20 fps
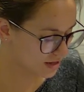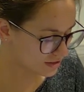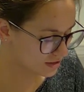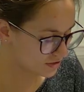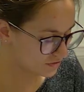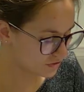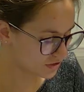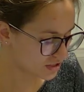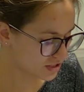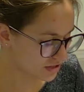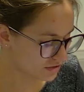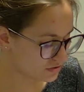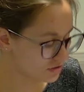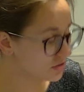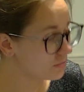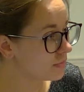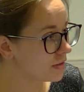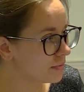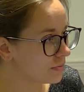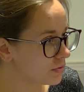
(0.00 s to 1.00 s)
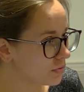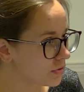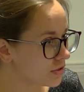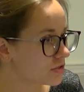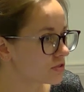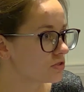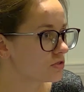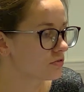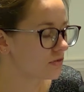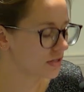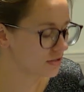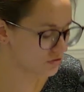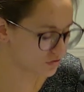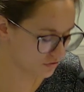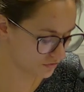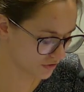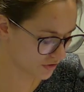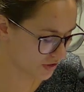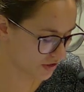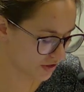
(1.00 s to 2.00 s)
I did reach out to the Public Works
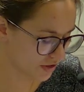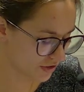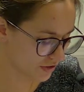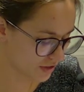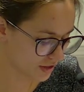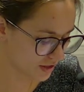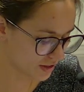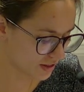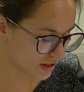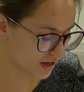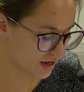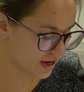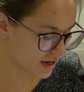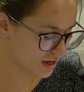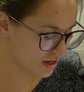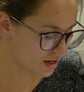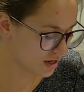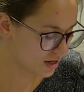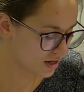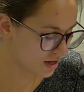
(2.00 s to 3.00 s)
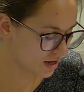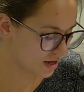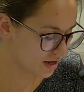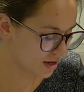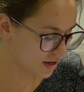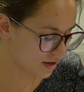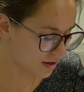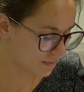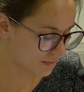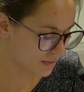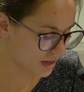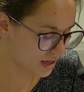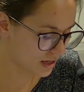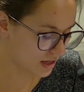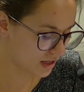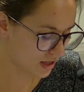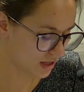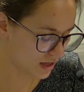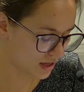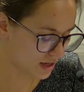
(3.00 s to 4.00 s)
Director regarding that, um,
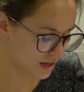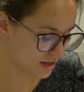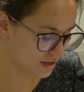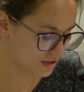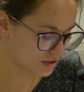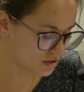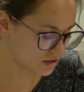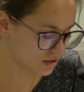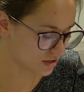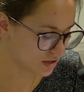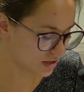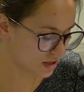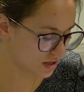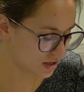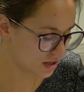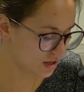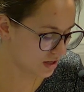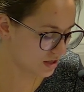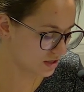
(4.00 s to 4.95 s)
and he